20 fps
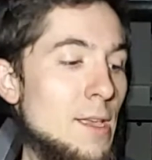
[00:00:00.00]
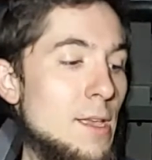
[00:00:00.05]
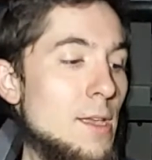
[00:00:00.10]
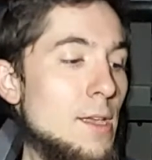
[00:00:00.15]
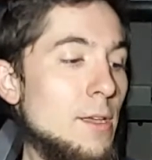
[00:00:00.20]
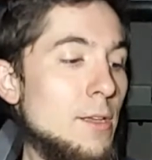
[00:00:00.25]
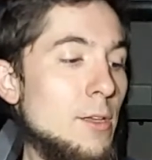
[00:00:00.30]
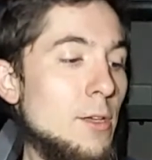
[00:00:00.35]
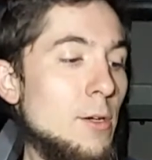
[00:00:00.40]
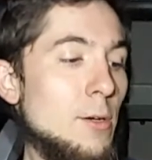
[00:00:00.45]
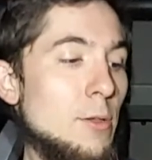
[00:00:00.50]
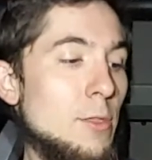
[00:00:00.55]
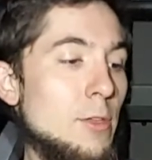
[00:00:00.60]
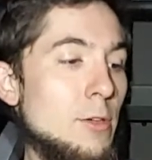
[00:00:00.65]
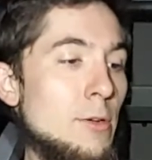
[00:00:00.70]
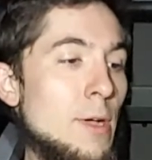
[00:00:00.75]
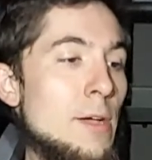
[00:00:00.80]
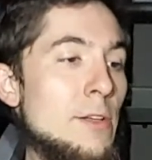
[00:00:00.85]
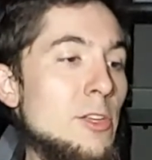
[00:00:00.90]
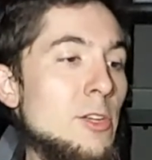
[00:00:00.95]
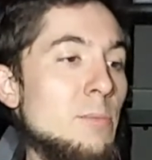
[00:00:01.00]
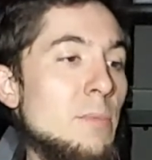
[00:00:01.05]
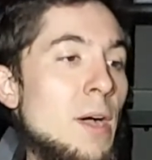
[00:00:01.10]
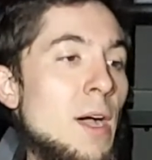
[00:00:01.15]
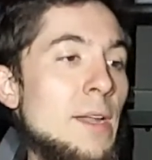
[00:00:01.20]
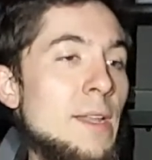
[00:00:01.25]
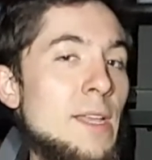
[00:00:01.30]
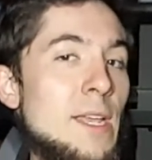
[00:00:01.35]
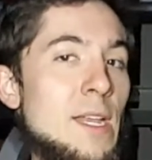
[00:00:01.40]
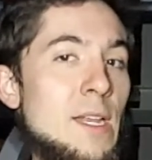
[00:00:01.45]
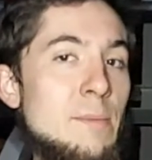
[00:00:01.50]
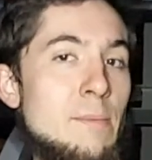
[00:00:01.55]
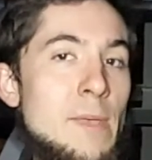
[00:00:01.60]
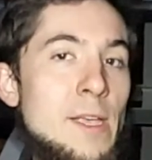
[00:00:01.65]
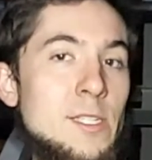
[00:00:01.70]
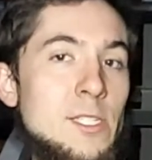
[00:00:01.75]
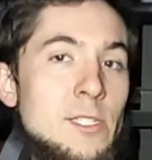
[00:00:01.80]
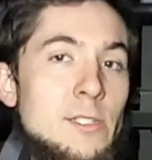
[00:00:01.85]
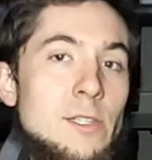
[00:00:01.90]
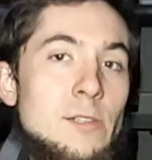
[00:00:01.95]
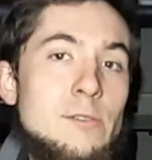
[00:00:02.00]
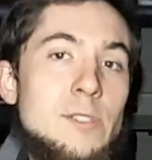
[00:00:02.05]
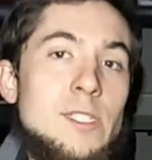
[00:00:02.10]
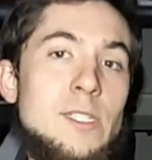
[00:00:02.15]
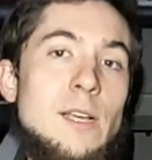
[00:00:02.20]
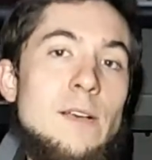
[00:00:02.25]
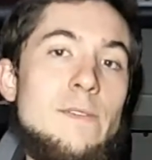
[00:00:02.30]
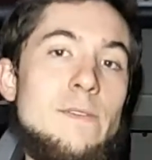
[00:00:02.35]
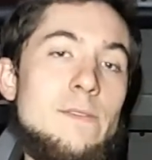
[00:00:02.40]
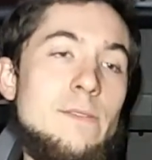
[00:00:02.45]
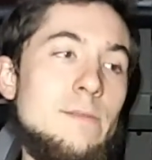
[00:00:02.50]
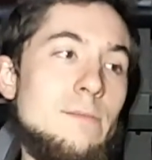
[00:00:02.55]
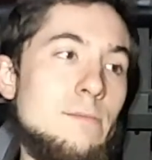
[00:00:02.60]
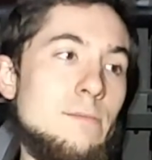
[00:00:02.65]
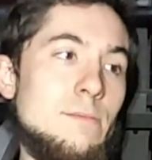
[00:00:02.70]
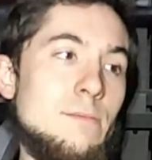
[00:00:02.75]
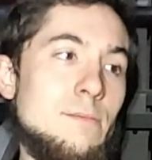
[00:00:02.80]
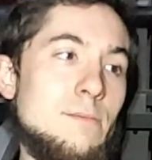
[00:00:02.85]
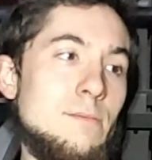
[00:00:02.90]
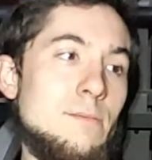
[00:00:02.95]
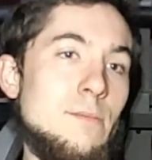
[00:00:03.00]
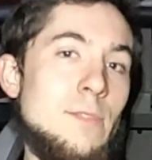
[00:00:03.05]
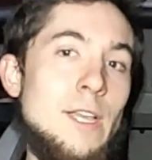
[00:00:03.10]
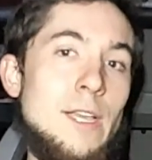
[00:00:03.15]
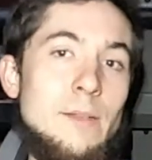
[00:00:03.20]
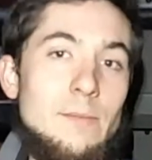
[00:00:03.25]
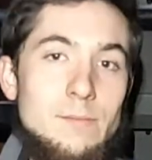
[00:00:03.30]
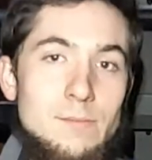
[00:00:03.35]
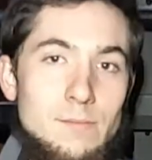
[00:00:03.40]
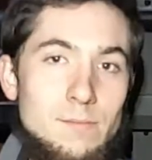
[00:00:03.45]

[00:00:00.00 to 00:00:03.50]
and go throughout your body, and it makes you do stuff like